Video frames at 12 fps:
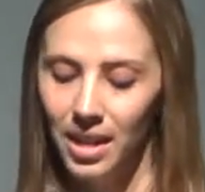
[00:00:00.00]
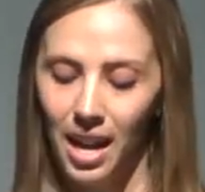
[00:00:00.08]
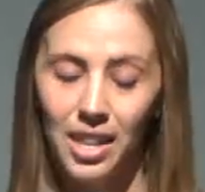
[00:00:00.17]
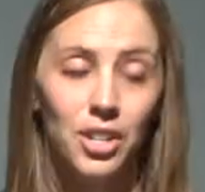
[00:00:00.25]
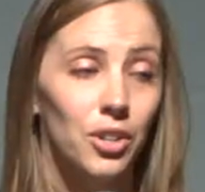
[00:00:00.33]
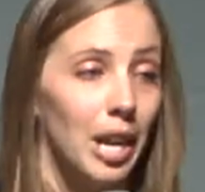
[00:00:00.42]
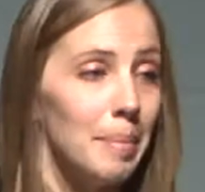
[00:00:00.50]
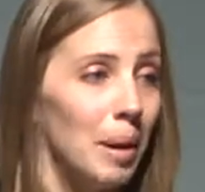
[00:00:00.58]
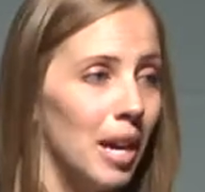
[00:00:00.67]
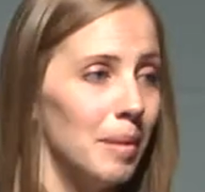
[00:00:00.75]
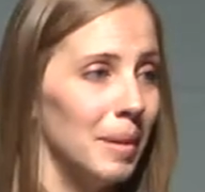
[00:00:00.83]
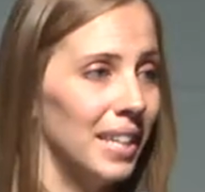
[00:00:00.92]
And the great
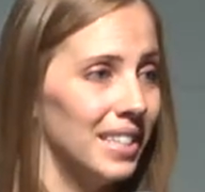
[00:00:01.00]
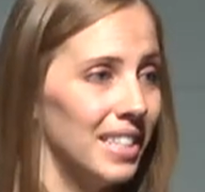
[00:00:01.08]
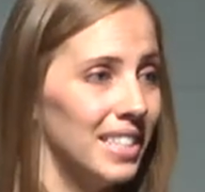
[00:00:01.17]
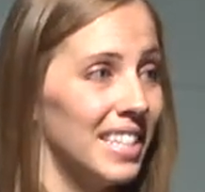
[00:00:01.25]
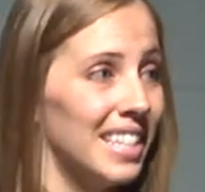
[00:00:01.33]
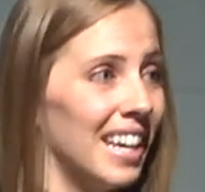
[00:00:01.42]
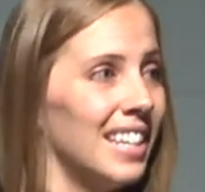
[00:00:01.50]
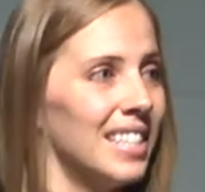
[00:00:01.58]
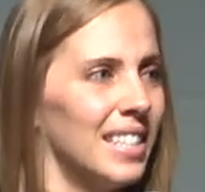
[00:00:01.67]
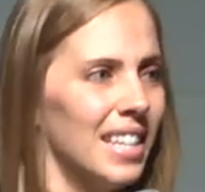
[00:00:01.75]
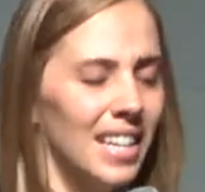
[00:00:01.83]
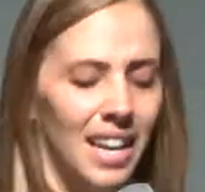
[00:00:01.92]
part about this, again, is
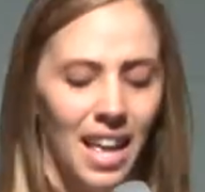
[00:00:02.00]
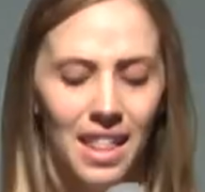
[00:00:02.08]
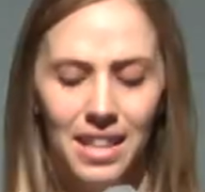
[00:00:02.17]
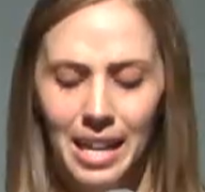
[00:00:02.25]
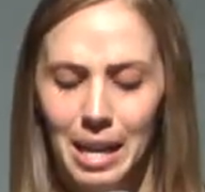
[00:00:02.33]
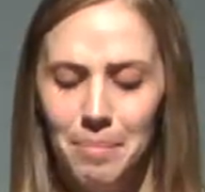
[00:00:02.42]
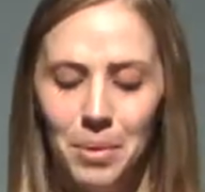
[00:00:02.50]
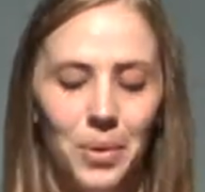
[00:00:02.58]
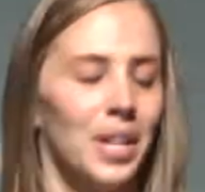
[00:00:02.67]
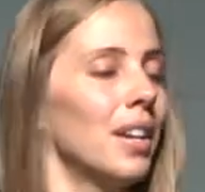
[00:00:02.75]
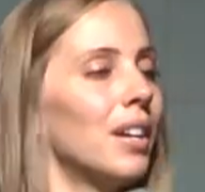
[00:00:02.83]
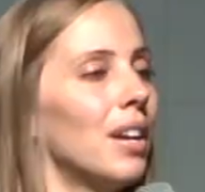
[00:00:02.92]
that the
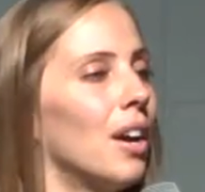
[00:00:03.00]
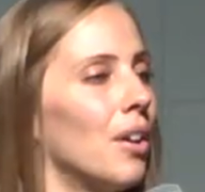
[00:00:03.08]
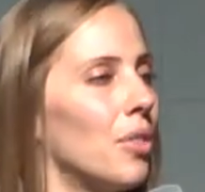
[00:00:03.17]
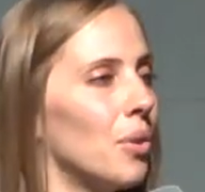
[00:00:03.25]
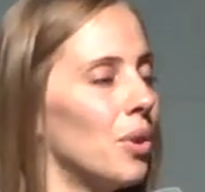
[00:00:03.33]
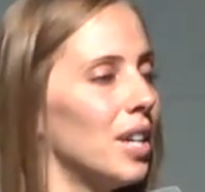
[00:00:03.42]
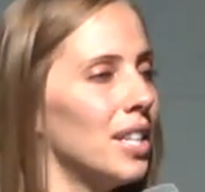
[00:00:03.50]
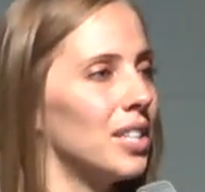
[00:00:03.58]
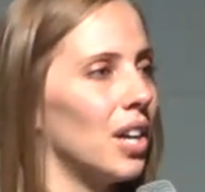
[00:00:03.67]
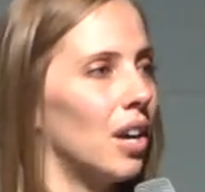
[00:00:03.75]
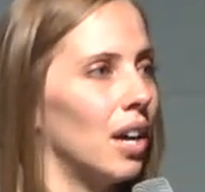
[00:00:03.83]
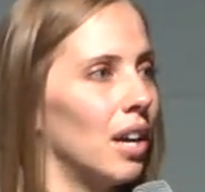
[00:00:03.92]
Cambodian authorities
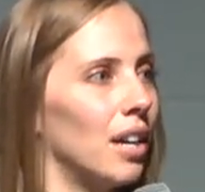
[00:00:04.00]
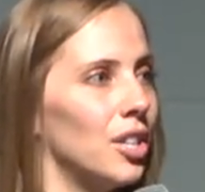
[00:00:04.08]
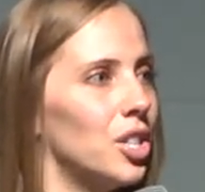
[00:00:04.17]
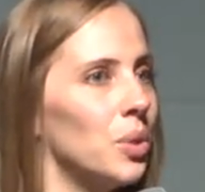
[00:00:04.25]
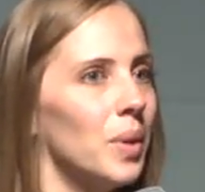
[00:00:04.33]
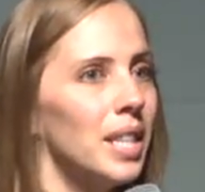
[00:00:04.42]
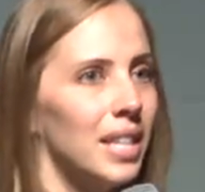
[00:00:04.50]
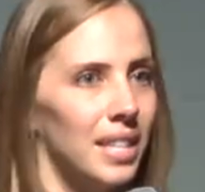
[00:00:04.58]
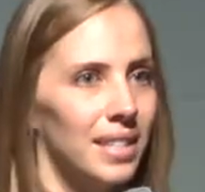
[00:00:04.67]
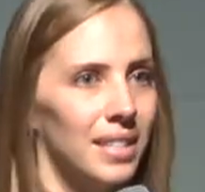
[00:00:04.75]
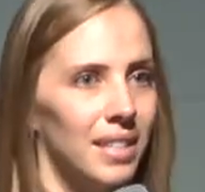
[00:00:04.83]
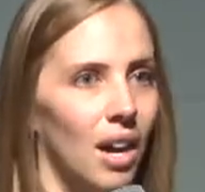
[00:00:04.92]
are doing
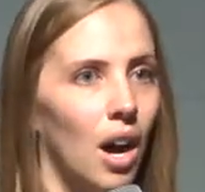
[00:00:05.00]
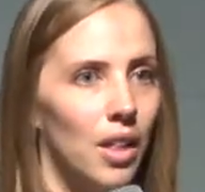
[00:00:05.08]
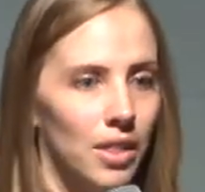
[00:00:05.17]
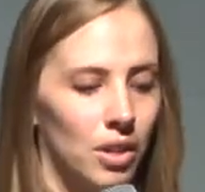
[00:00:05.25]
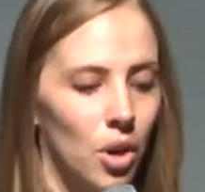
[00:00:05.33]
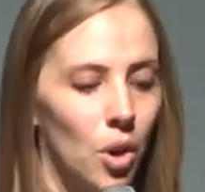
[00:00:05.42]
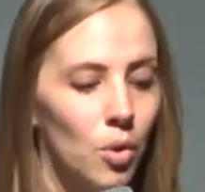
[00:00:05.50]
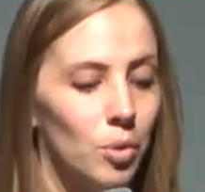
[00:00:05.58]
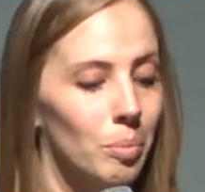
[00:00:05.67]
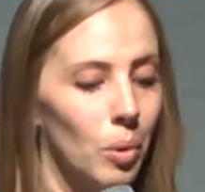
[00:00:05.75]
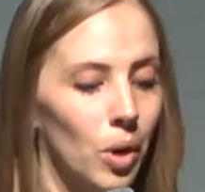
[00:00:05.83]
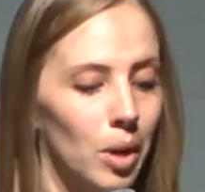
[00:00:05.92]
this on their
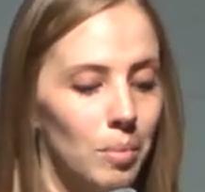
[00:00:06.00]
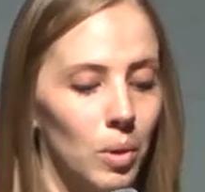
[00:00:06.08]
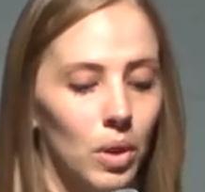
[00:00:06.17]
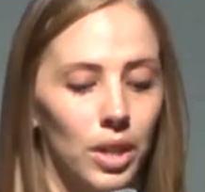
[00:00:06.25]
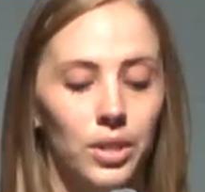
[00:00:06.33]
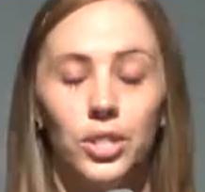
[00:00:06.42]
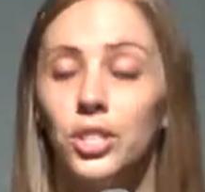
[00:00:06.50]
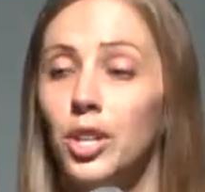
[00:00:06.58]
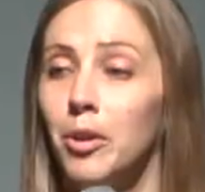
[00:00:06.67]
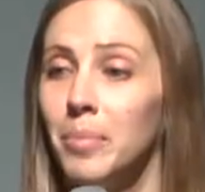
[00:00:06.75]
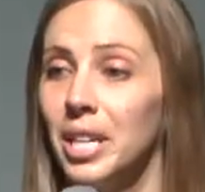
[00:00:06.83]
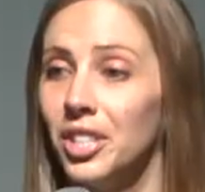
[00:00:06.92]
own more and more.
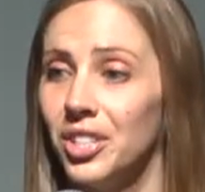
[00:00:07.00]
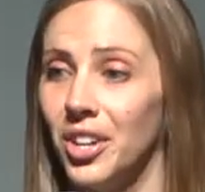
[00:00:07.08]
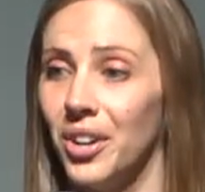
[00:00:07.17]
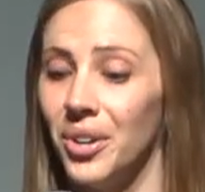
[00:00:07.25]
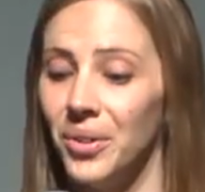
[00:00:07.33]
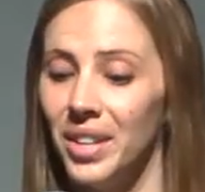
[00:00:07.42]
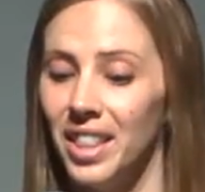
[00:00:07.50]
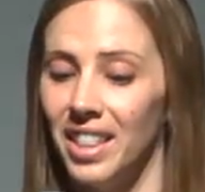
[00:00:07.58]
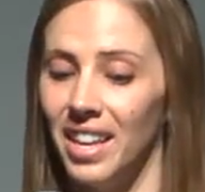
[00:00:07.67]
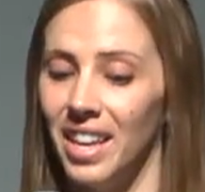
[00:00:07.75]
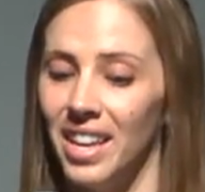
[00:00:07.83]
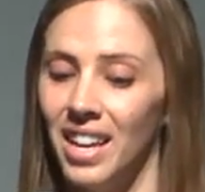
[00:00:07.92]
So much so
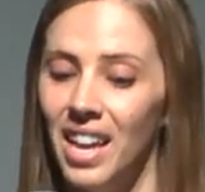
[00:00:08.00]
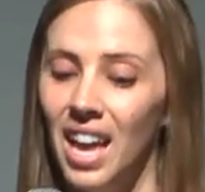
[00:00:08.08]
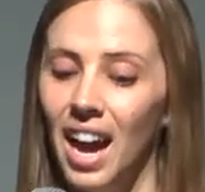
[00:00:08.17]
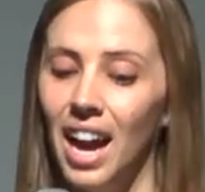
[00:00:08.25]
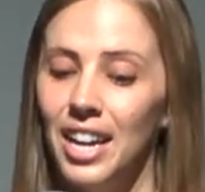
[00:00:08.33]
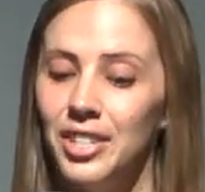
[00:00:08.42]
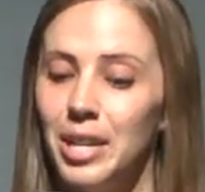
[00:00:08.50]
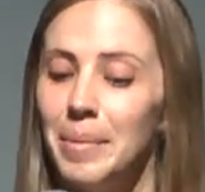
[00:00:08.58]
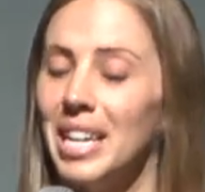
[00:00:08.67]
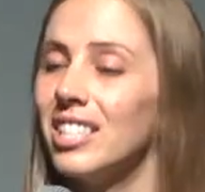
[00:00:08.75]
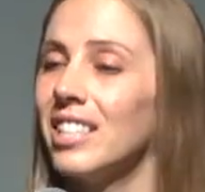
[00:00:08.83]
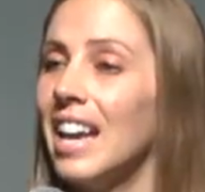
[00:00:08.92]
that IJM
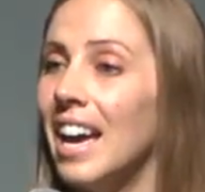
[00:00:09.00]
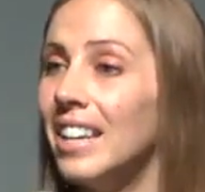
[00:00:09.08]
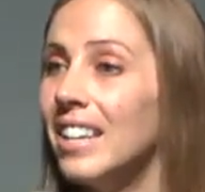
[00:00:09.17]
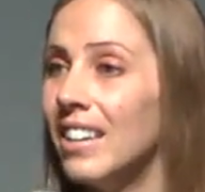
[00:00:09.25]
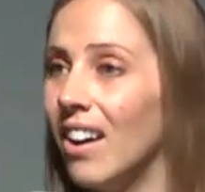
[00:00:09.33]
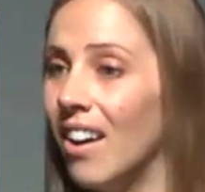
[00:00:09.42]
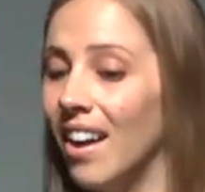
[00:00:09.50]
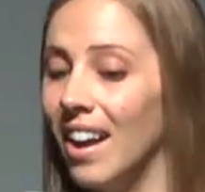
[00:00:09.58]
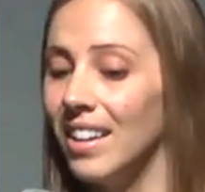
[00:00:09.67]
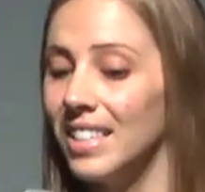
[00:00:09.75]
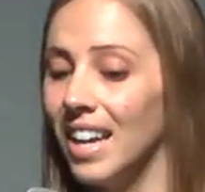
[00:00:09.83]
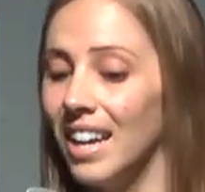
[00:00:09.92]
actually ended our
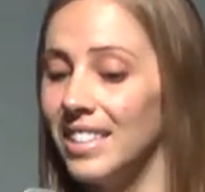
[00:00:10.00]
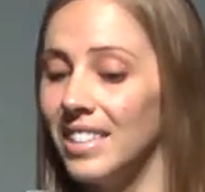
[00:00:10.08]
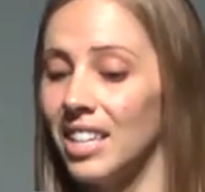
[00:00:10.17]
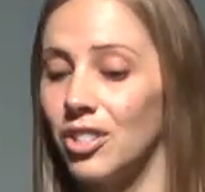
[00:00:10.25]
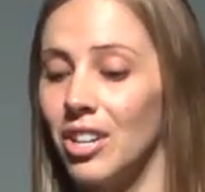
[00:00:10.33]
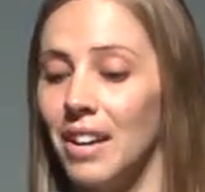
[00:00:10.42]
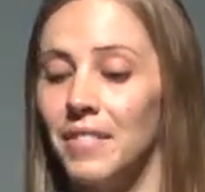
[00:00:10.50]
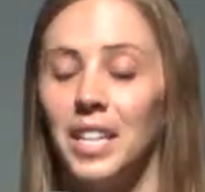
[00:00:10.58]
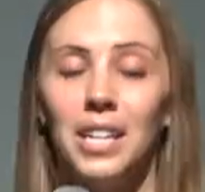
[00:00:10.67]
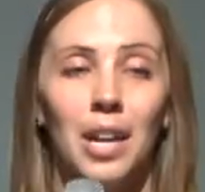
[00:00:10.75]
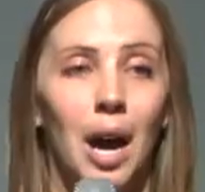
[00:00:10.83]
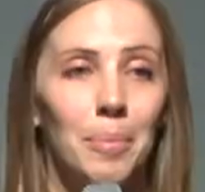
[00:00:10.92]
anti-sex
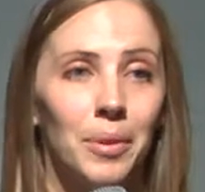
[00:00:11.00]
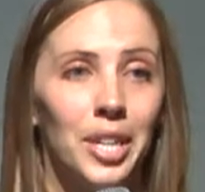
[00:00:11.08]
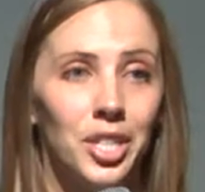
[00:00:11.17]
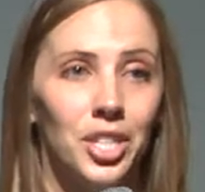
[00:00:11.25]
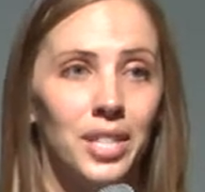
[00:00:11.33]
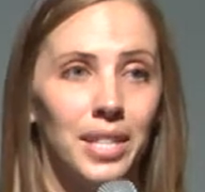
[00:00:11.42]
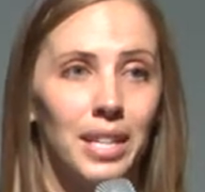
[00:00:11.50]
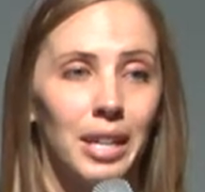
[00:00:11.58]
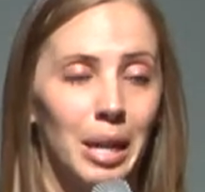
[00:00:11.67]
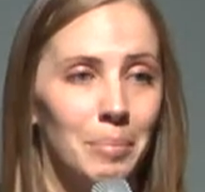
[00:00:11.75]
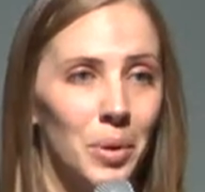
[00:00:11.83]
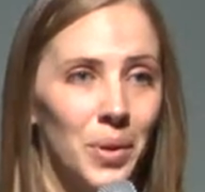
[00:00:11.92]
trafficking operations in
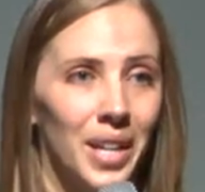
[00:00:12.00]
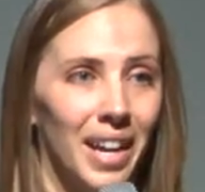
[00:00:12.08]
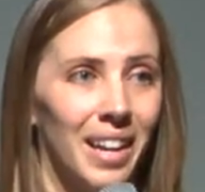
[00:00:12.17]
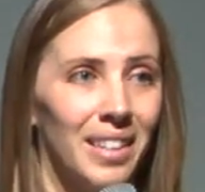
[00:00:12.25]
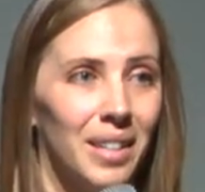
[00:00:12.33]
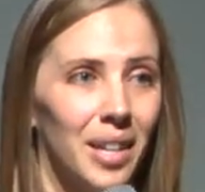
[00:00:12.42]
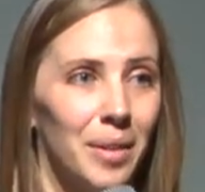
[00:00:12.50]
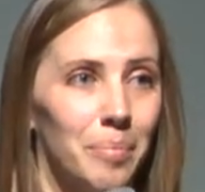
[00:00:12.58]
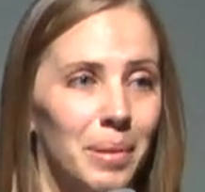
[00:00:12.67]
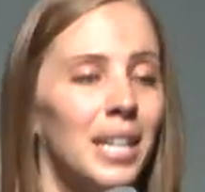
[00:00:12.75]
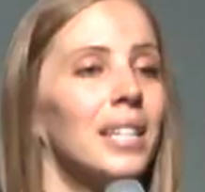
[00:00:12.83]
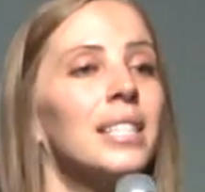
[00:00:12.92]
Cambodia
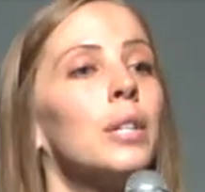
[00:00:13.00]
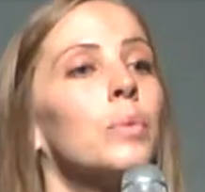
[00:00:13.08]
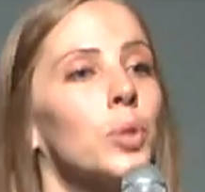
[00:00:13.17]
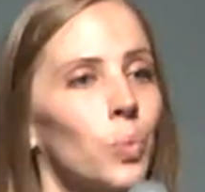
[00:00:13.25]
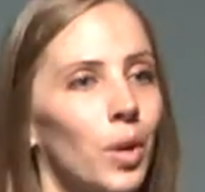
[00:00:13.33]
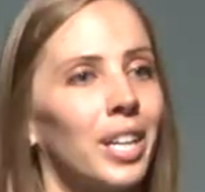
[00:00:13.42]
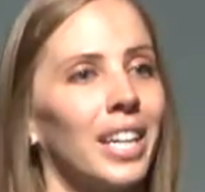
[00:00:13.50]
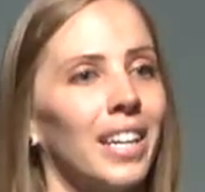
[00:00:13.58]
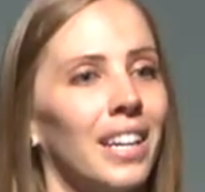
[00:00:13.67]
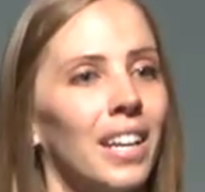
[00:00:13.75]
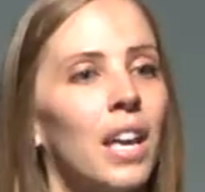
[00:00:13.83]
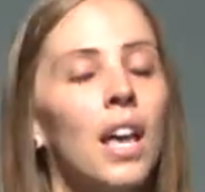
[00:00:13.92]
because it was working.